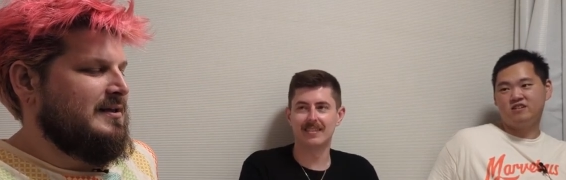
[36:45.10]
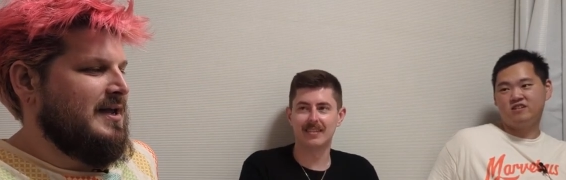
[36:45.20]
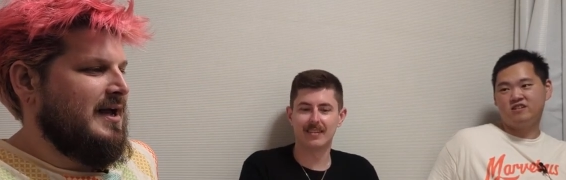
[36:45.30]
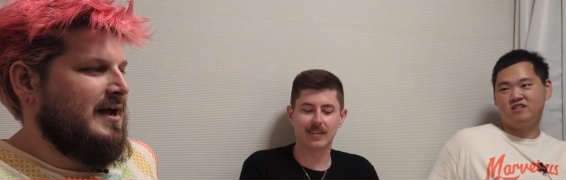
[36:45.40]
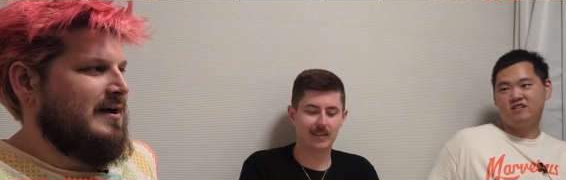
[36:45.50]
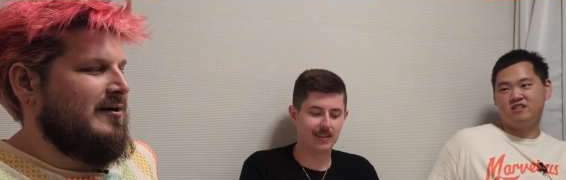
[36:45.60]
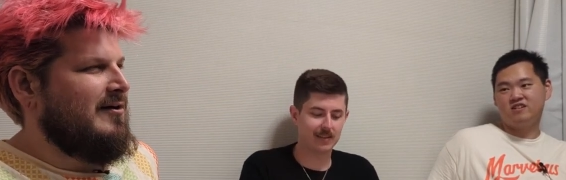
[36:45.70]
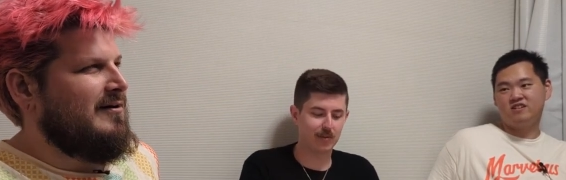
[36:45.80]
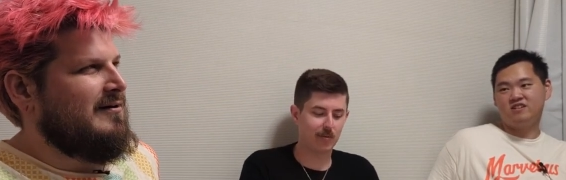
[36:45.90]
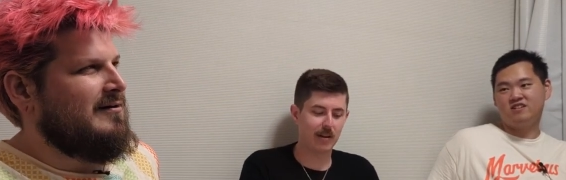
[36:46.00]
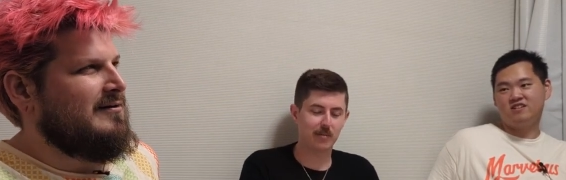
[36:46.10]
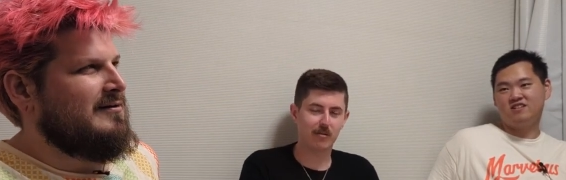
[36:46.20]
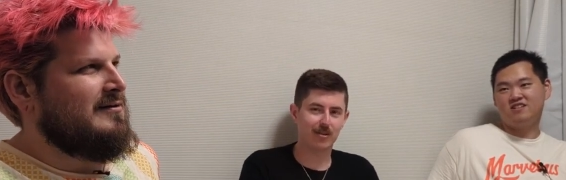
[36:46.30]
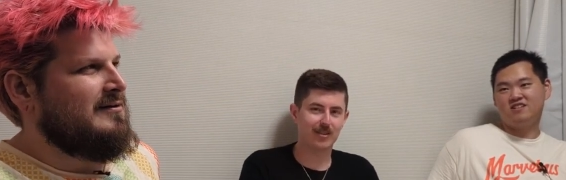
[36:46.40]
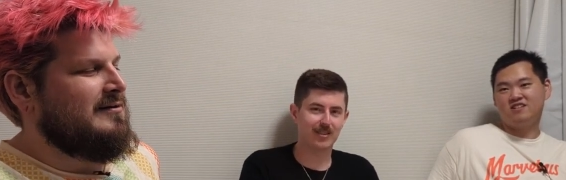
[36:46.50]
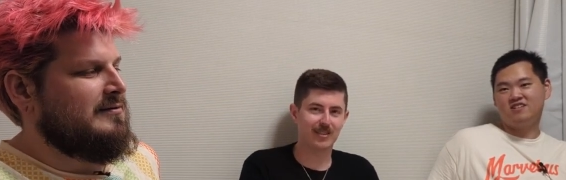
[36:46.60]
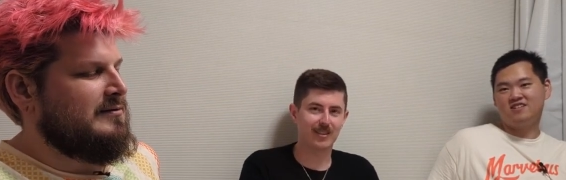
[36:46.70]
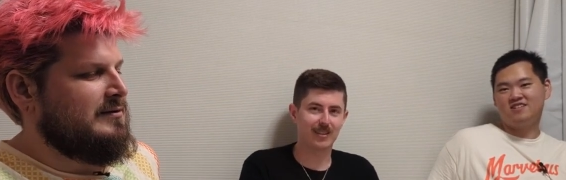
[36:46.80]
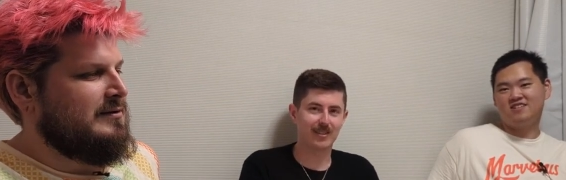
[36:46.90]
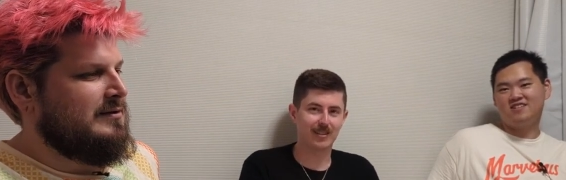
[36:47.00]
Speaker 1: Yeah. So random question
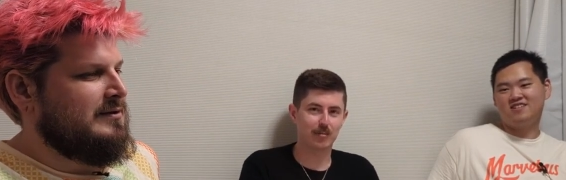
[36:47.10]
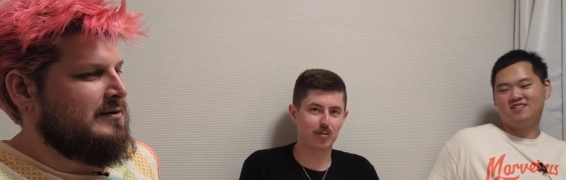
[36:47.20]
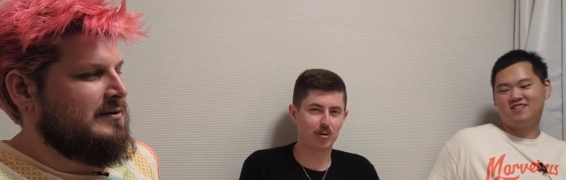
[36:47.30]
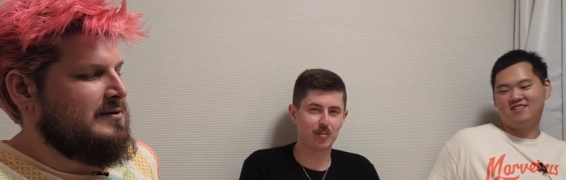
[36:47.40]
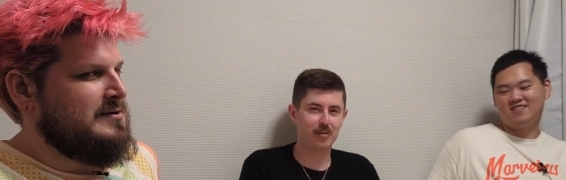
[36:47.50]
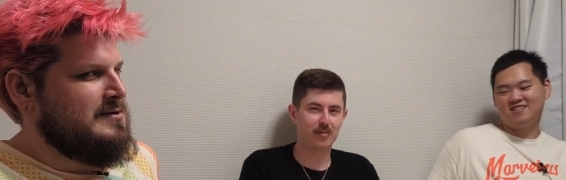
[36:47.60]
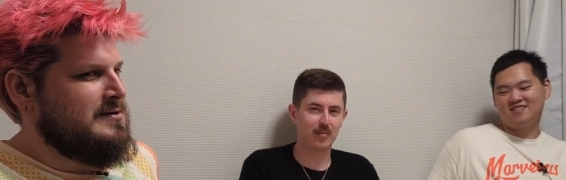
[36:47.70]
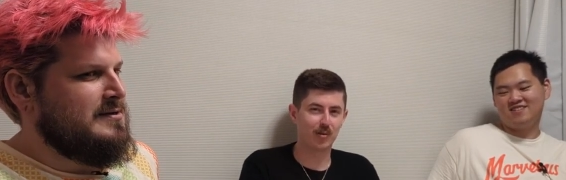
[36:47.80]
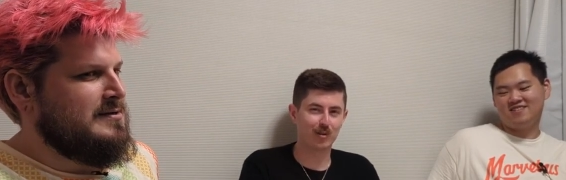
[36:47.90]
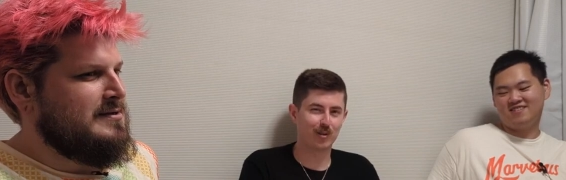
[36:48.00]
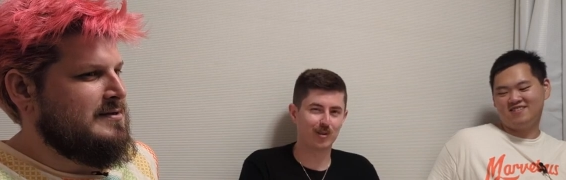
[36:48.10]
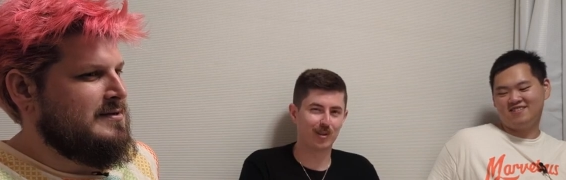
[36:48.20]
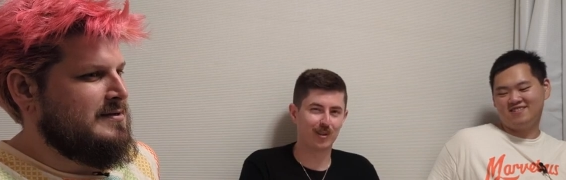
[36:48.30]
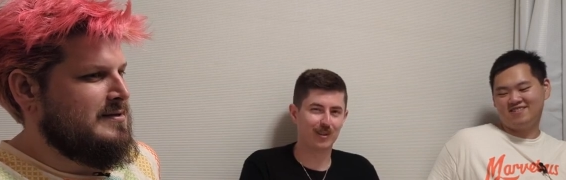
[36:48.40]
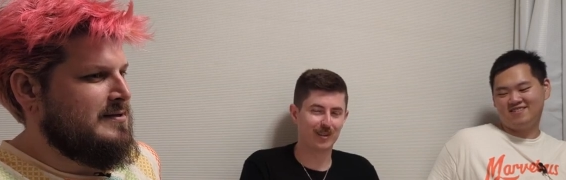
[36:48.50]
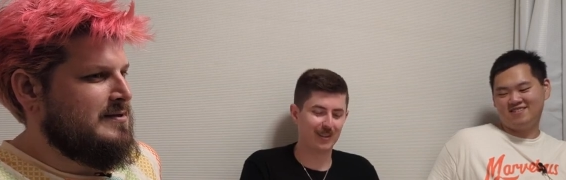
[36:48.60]
six out of six. I'm assuming you've been watching the show.